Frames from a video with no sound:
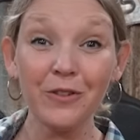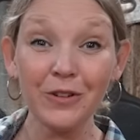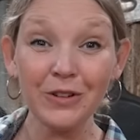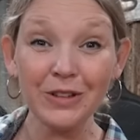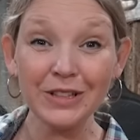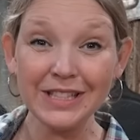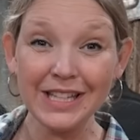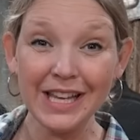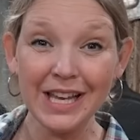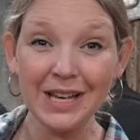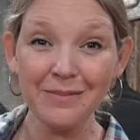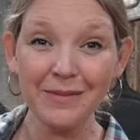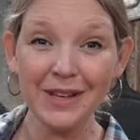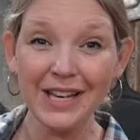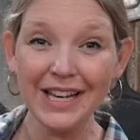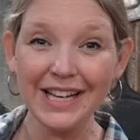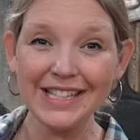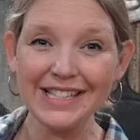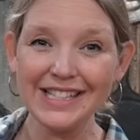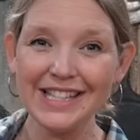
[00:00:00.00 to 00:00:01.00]
full 10
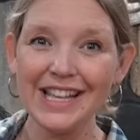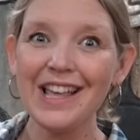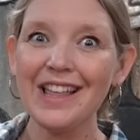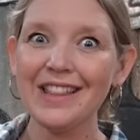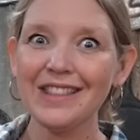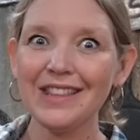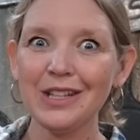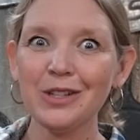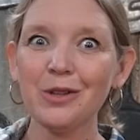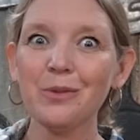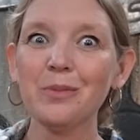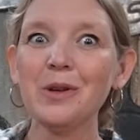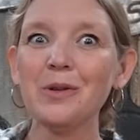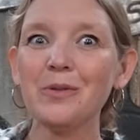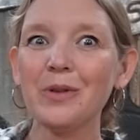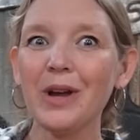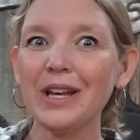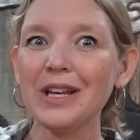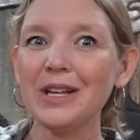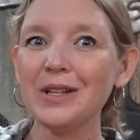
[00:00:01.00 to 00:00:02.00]
minutes, then you'll be
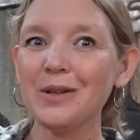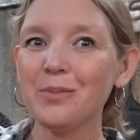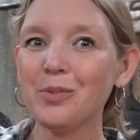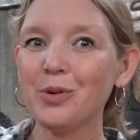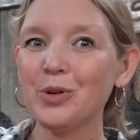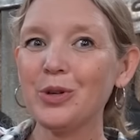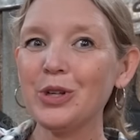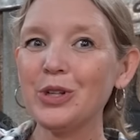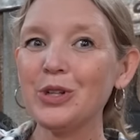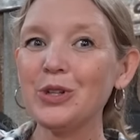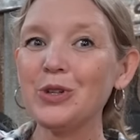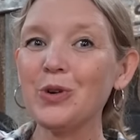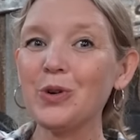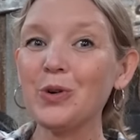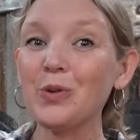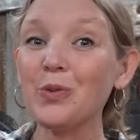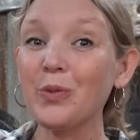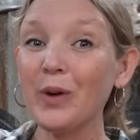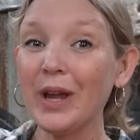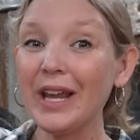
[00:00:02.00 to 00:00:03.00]
ready to put
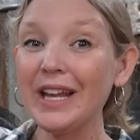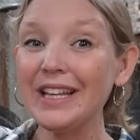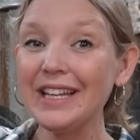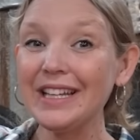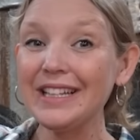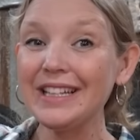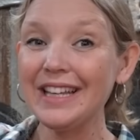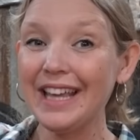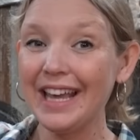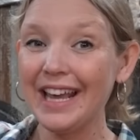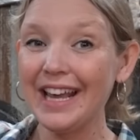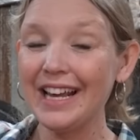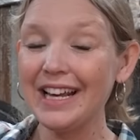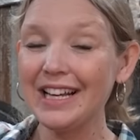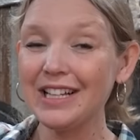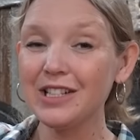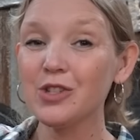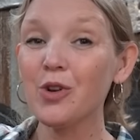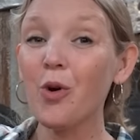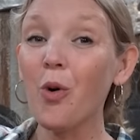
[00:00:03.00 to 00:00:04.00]
your weighted
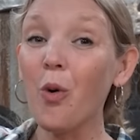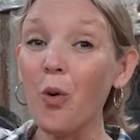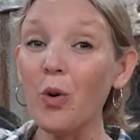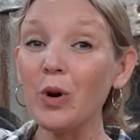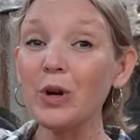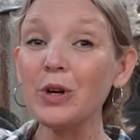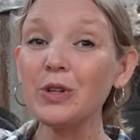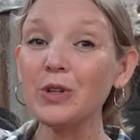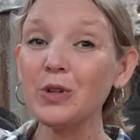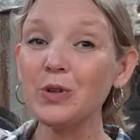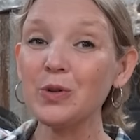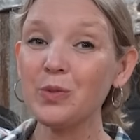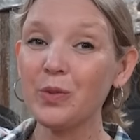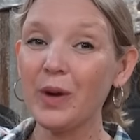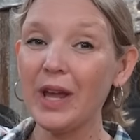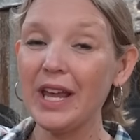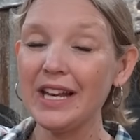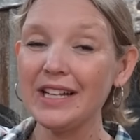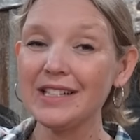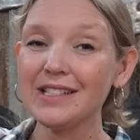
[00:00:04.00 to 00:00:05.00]
gauge or your
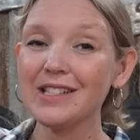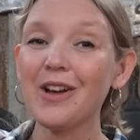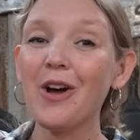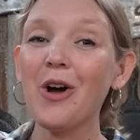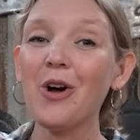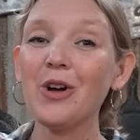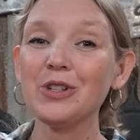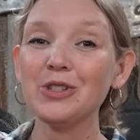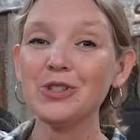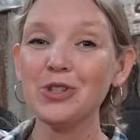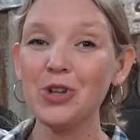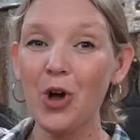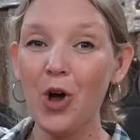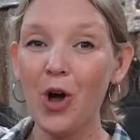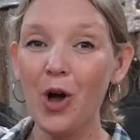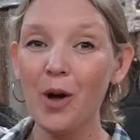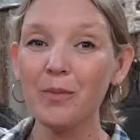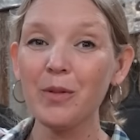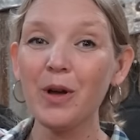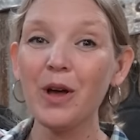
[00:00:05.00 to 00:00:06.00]
weight on
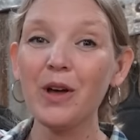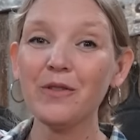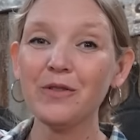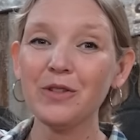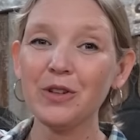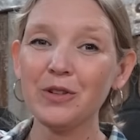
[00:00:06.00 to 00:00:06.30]
top of